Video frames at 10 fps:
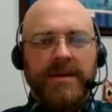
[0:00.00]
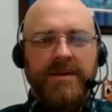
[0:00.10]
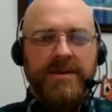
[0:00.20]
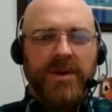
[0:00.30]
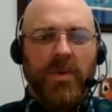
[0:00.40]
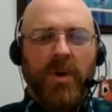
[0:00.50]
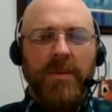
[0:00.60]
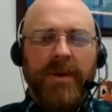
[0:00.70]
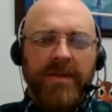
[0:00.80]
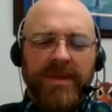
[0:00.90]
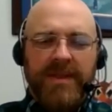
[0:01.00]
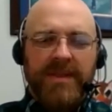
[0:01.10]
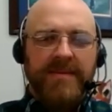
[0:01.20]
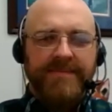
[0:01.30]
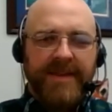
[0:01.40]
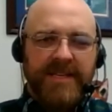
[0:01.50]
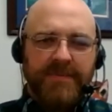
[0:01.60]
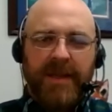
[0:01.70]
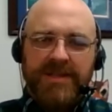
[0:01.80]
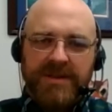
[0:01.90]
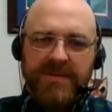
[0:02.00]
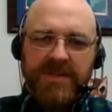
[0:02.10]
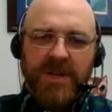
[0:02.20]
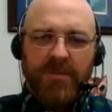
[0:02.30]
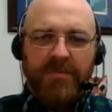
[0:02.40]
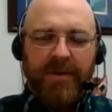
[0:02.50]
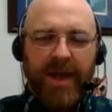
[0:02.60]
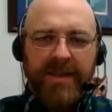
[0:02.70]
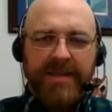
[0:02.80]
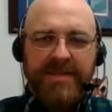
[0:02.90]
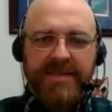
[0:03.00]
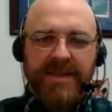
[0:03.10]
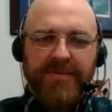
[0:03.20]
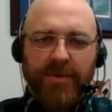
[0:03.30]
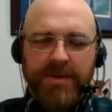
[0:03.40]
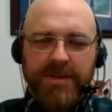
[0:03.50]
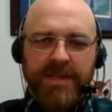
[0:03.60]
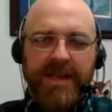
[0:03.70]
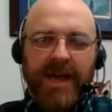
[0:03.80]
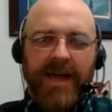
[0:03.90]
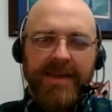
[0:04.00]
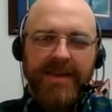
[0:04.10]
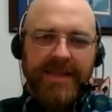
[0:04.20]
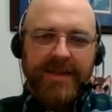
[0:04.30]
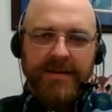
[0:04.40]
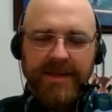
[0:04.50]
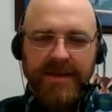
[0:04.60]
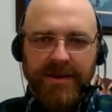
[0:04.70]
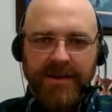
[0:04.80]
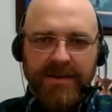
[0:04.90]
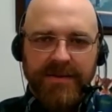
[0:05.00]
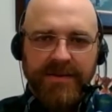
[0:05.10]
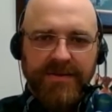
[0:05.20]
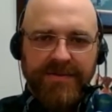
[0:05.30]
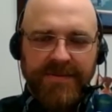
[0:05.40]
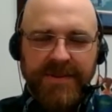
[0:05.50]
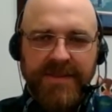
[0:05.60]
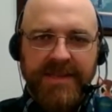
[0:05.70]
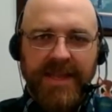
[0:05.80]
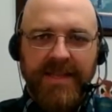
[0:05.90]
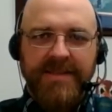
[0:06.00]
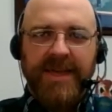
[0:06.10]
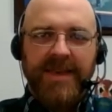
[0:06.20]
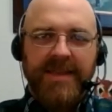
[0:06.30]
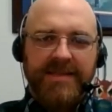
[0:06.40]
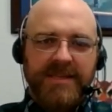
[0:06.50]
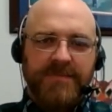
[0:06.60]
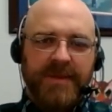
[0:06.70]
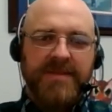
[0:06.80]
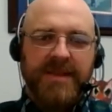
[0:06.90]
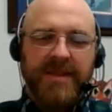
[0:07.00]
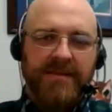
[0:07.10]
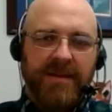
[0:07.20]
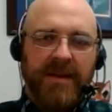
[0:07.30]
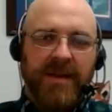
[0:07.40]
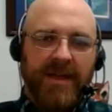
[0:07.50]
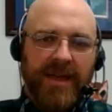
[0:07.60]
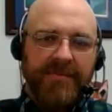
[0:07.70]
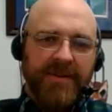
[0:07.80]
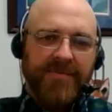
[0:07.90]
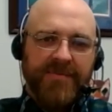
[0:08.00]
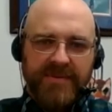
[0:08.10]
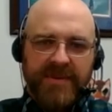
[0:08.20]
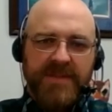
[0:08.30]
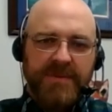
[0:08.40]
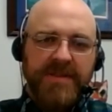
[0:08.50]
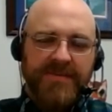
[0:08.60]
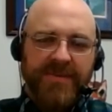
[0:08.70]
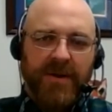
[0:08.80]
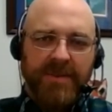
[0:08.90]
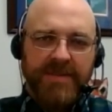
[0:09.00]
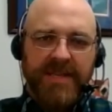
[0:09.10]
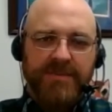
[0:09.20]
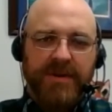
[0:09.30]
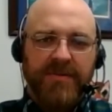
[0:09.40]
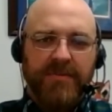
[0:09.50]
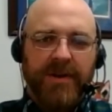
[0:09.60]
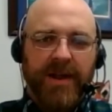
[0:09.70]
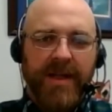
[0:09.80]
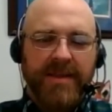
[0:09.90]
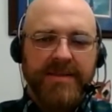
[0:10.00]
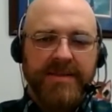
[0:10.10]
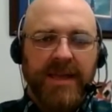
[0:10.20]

So one part of the expansion of the scope of practice is unfortunately not legal in all 50 states, and that is dispensing, having a dispensing pharmacy as part of your practice.